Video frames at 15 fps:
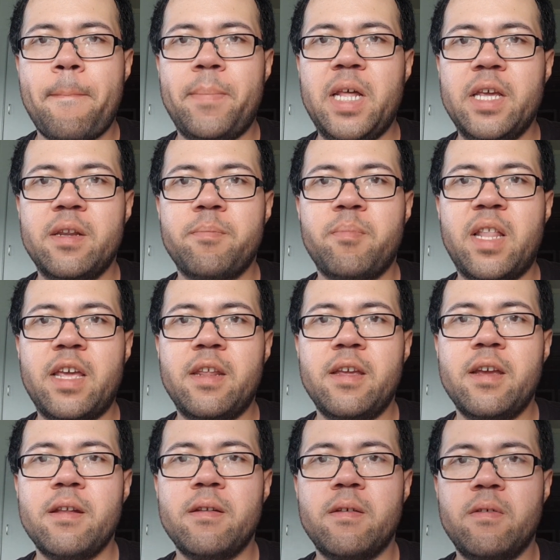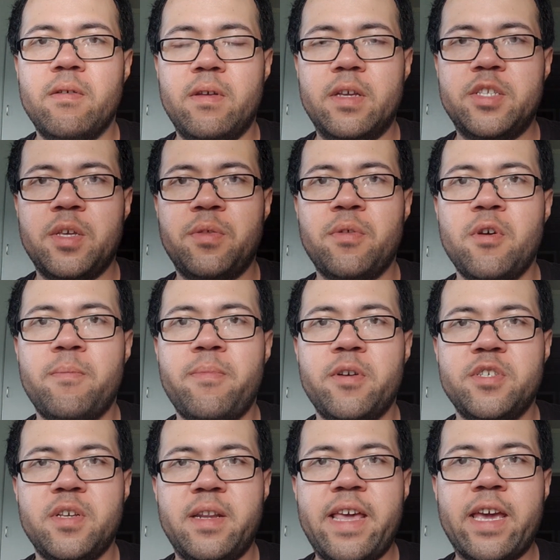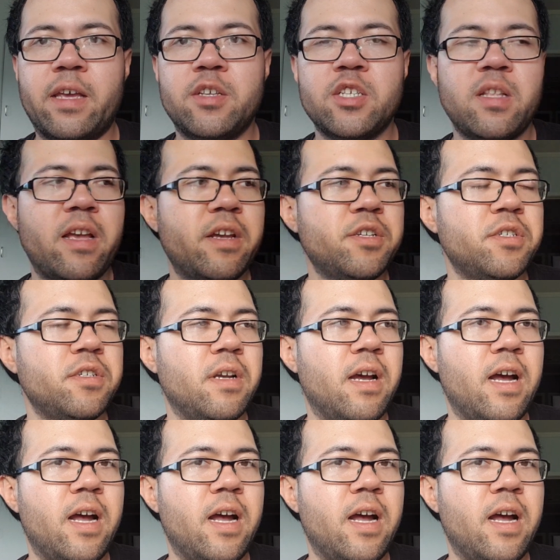played it yet. It's a third-person hack and slash.